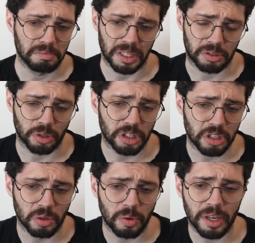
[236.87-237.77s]
A
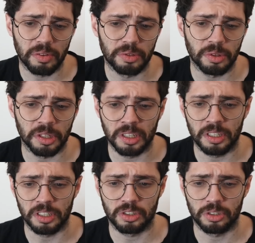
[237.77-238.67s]
traditional way of doing it
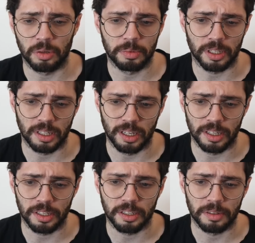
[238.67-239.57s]
is something
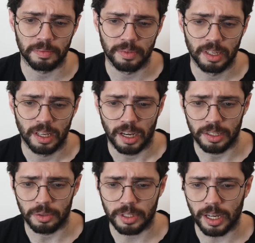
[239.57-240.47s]
like, I
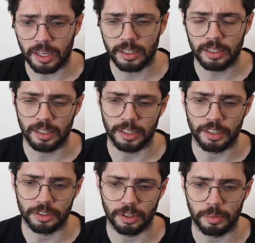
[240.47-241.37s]
do tag, and
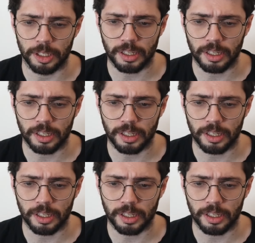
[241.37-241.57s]
here's going to be the